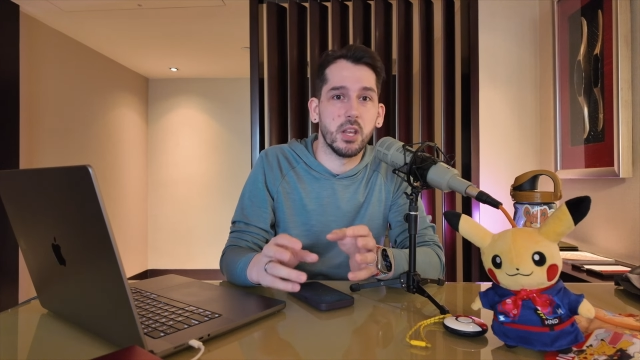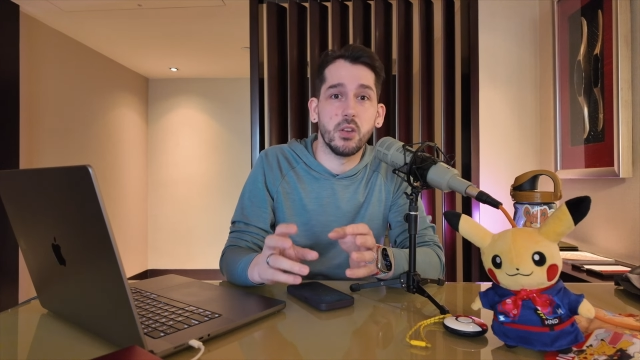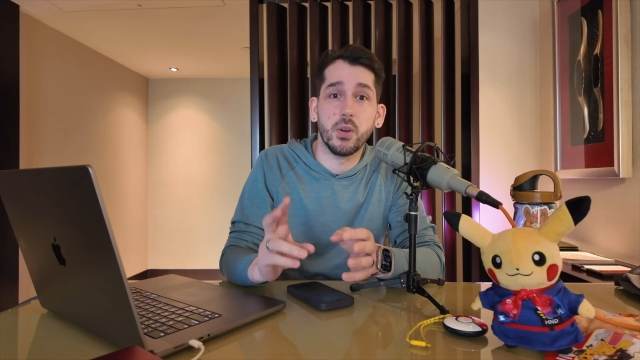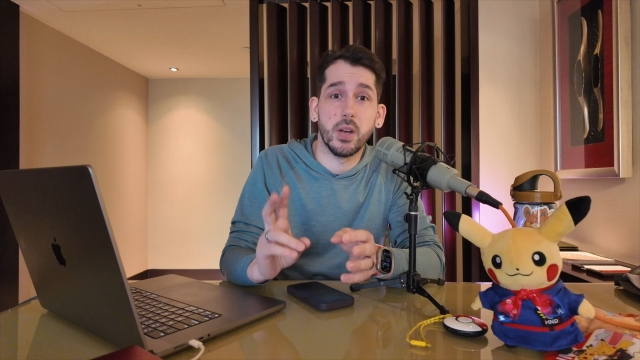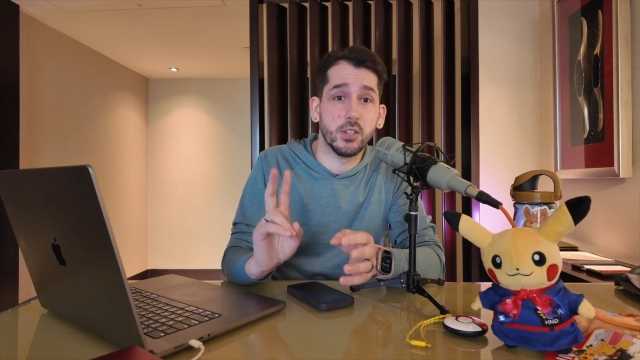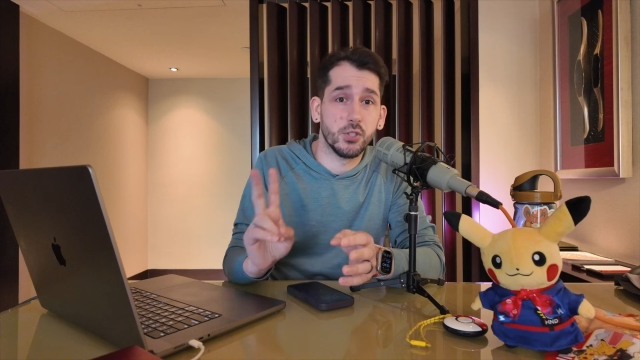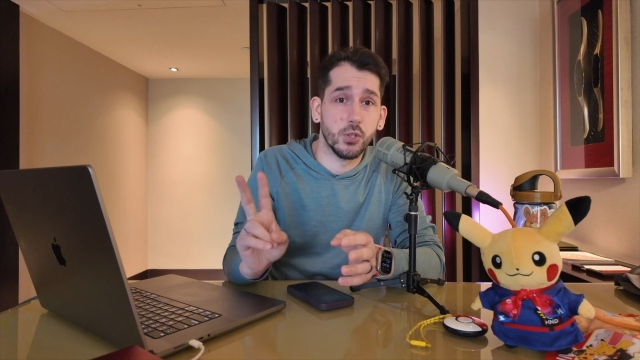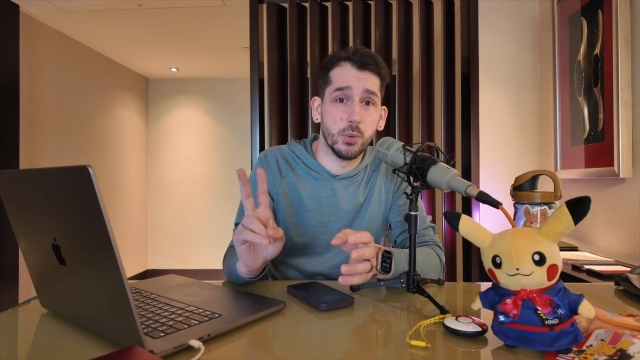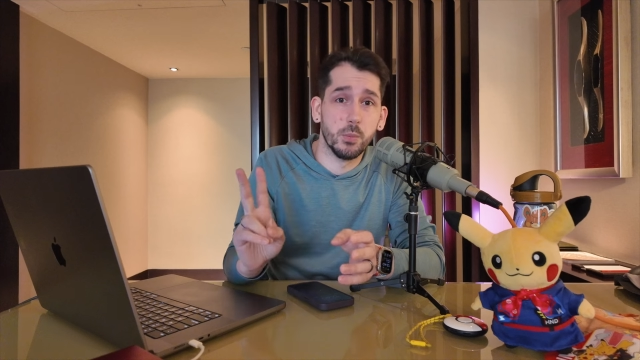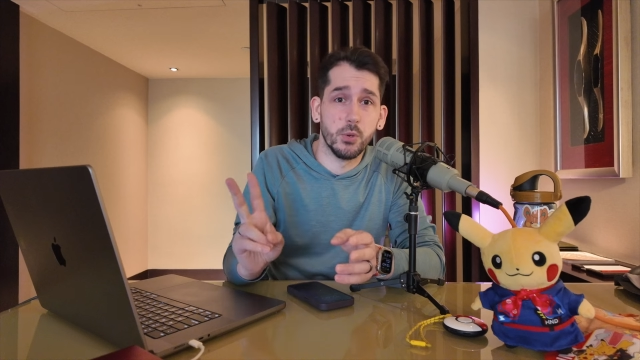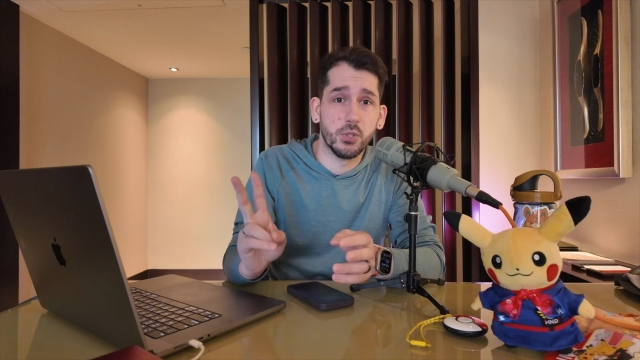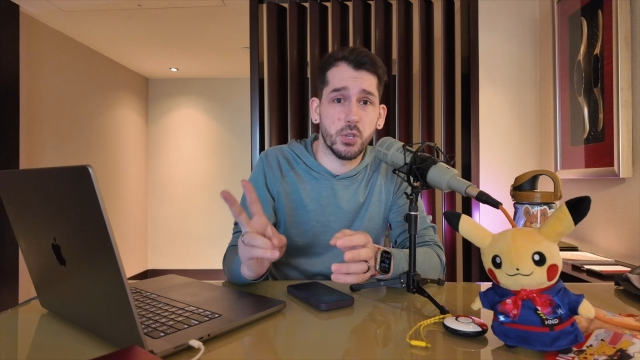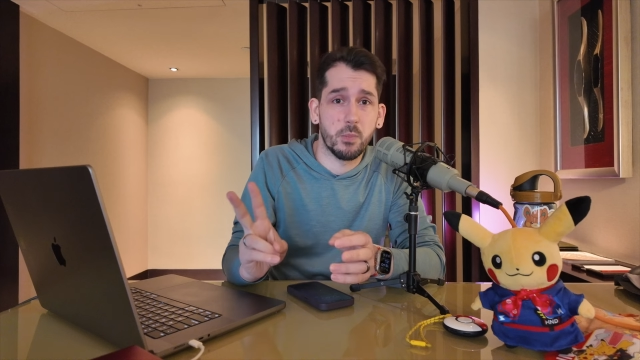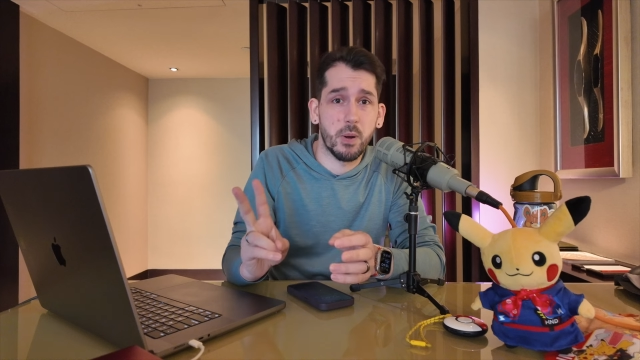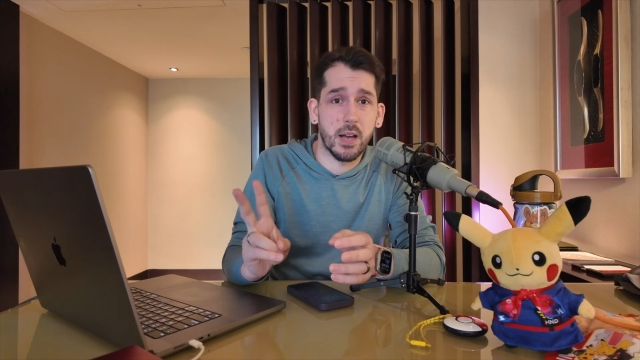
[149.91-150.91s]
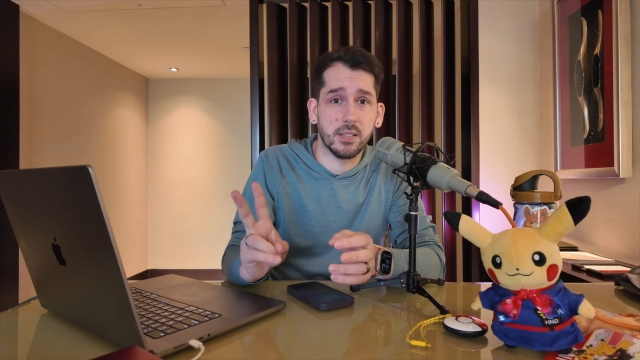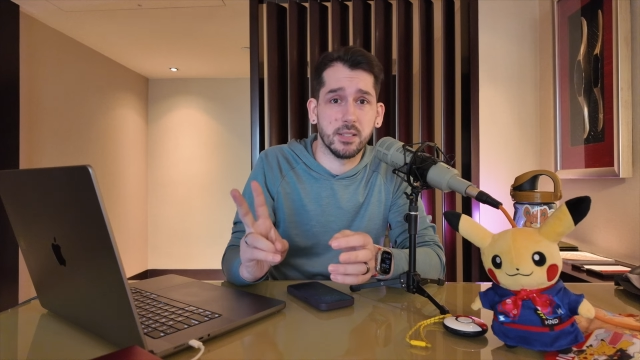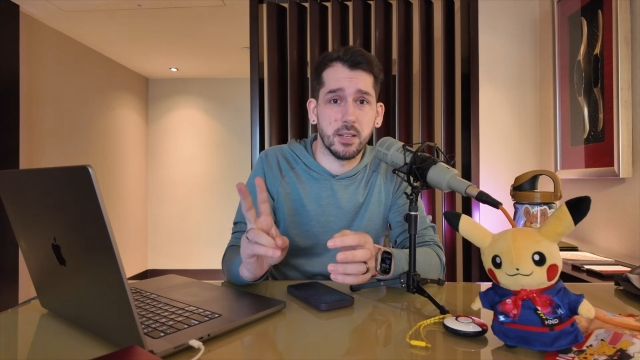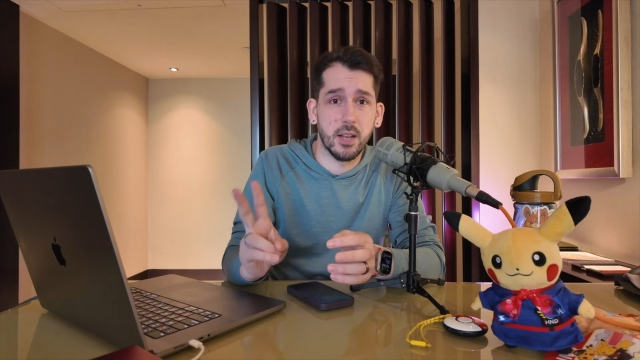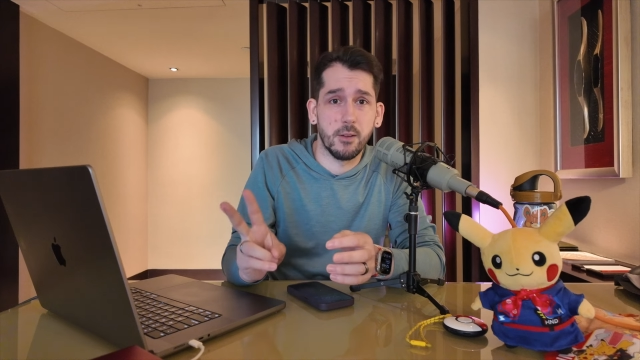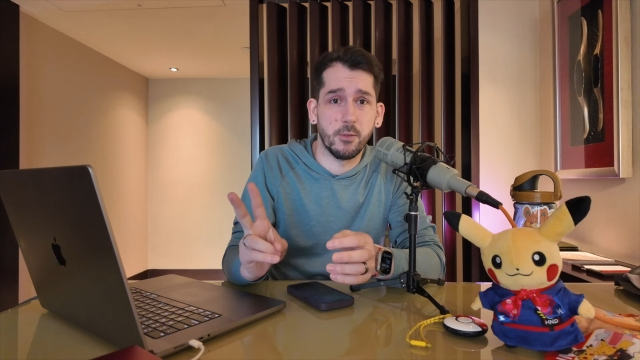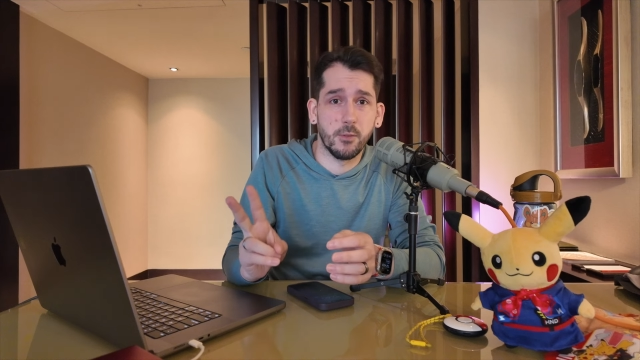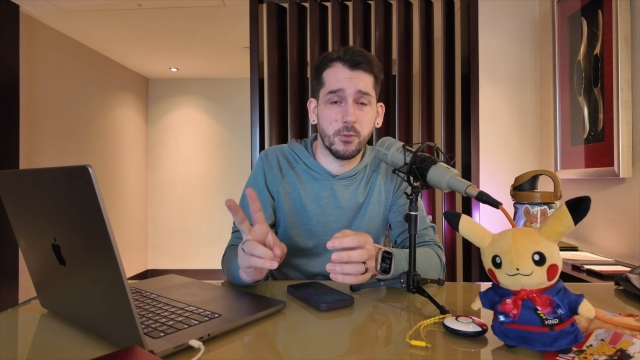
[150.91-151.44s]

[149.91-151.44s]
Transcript: You get 2 booster packs a day for